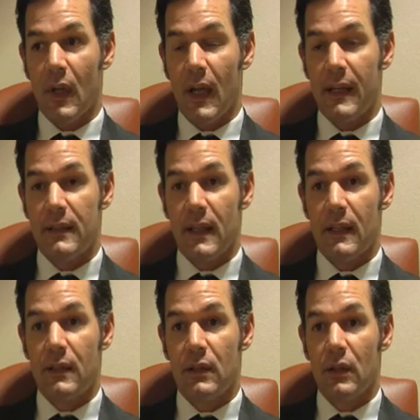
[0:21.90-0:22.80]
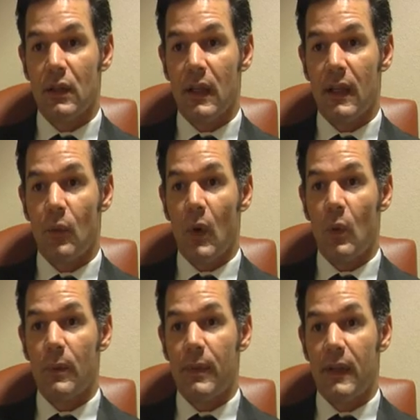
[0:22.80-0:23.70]
I decided to look at what
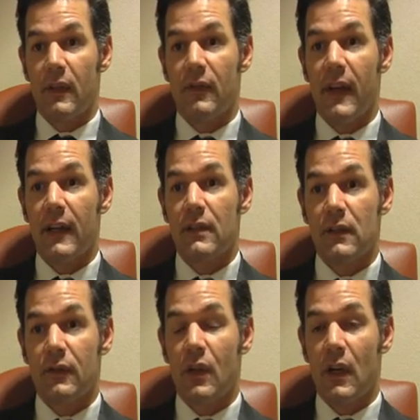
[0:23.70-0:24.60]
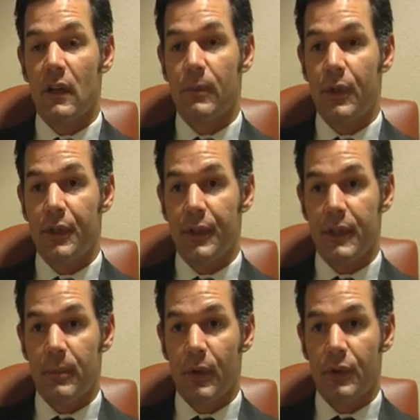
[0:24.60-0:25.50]
would be the effects of chronic mercury
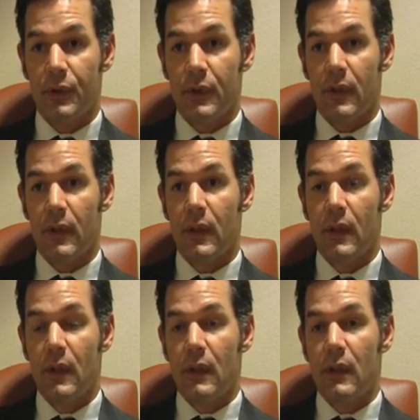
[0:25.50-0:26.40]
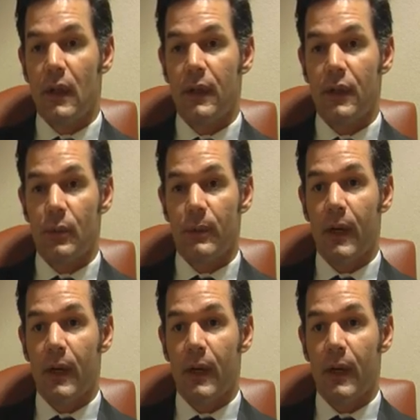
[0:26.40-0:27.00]
exposure on the human